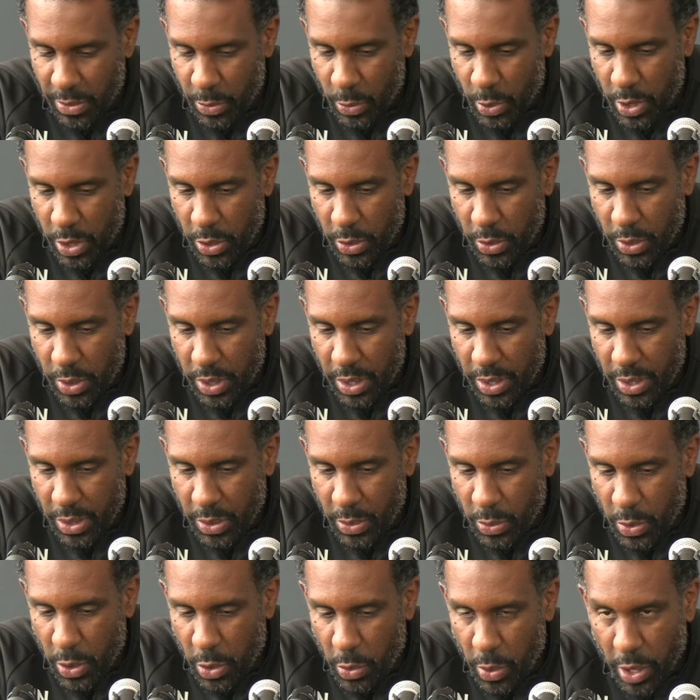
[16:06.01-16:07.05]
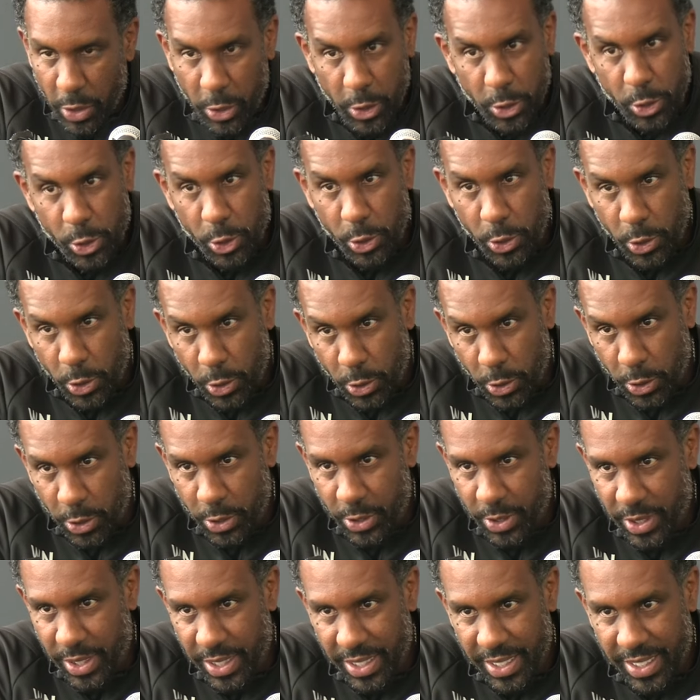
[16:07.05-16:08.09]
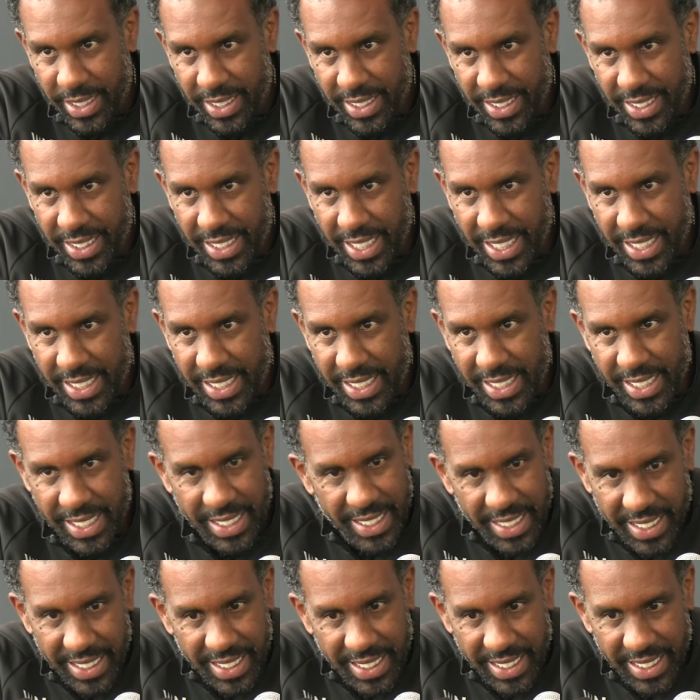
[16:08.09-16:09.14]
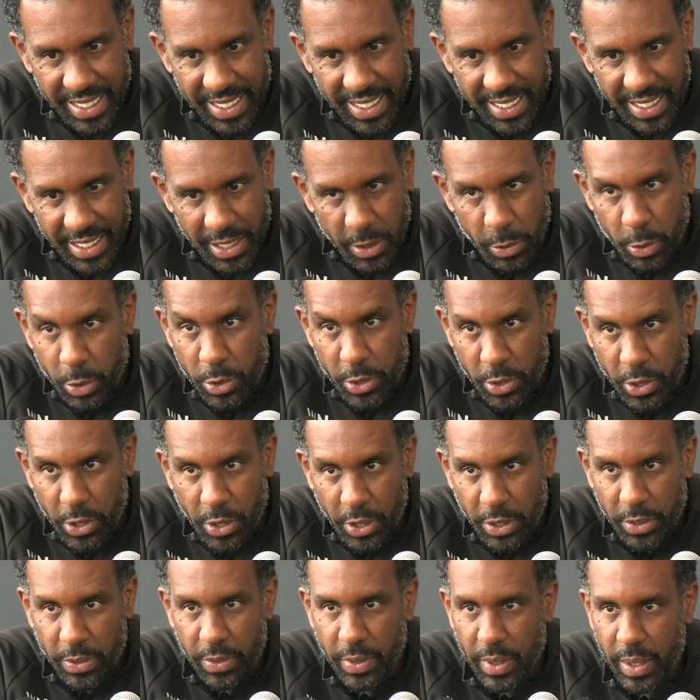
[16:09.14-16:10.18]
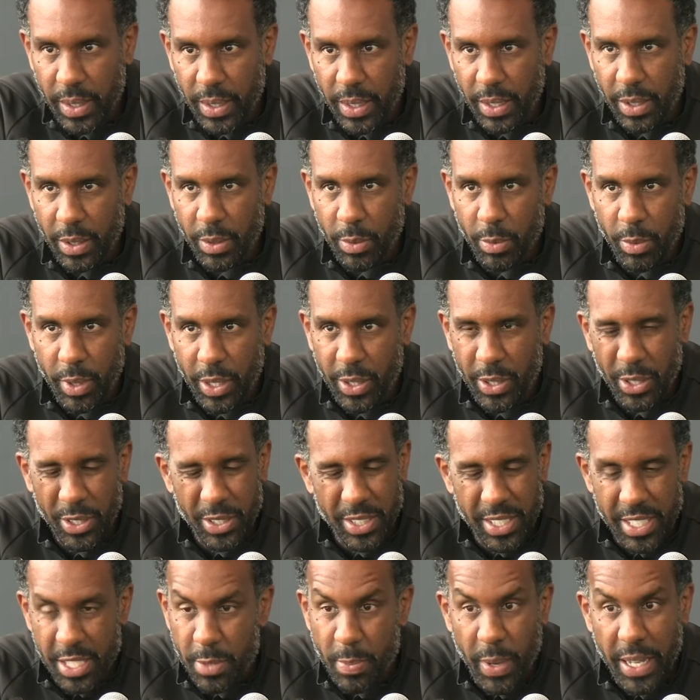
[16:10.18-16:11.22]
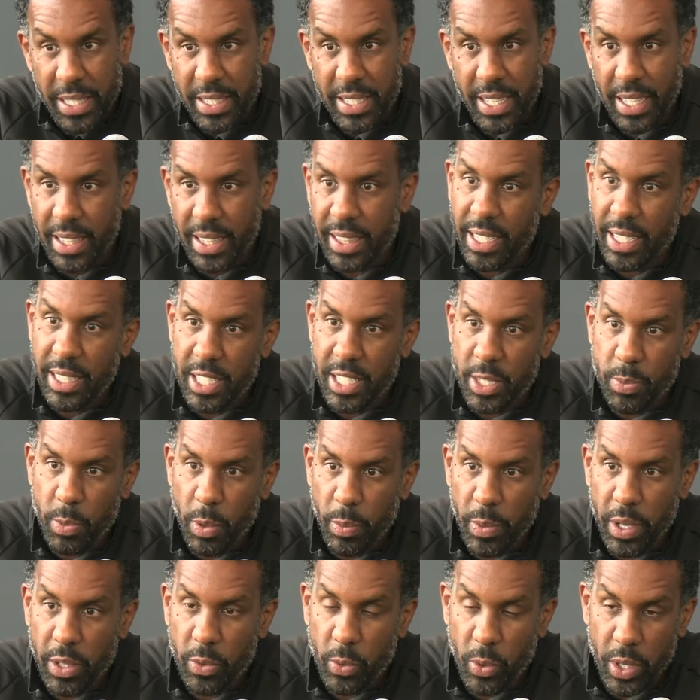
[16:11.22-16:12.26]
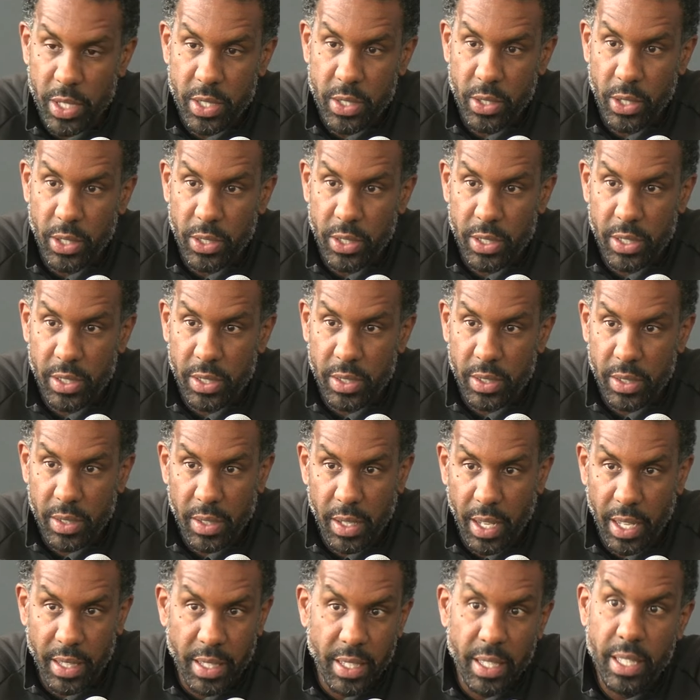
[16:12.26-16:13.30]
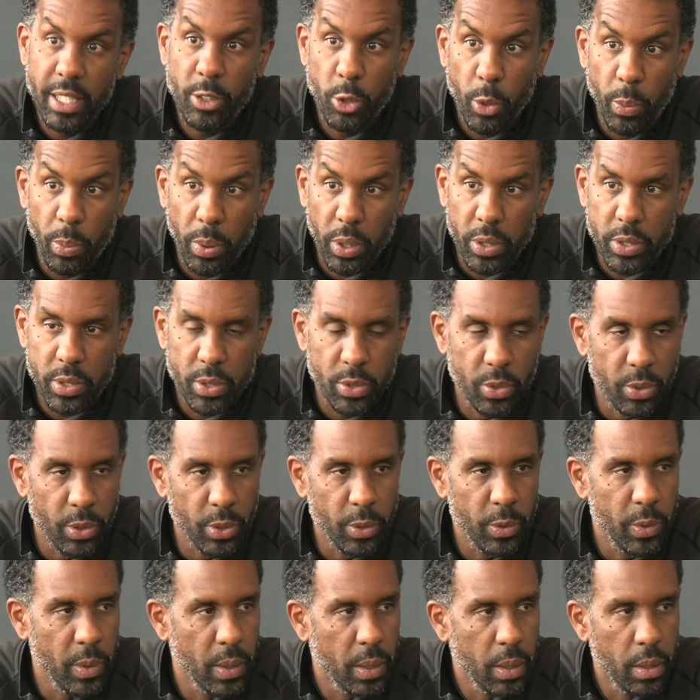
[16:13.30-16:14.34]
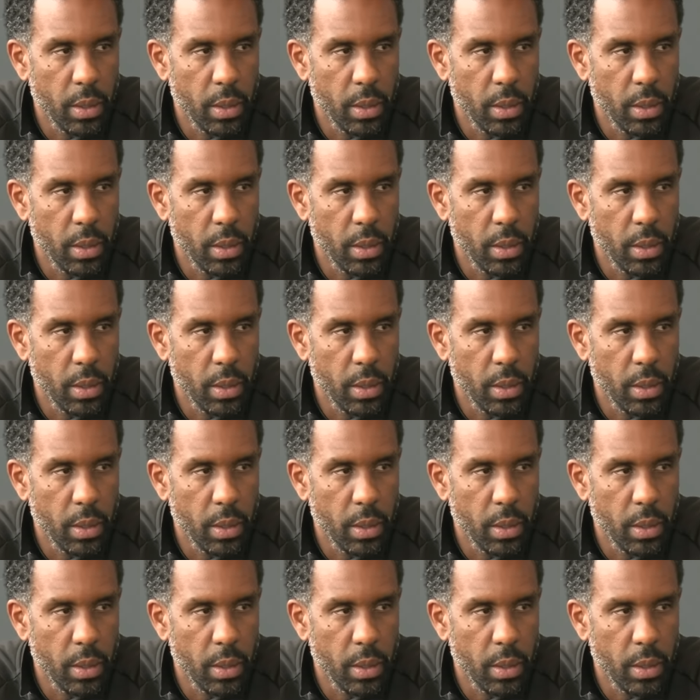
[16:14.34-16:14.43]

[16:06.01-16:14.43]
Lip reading: We were not sure that he would score because his mindset at this moment was not an hit the post, you know.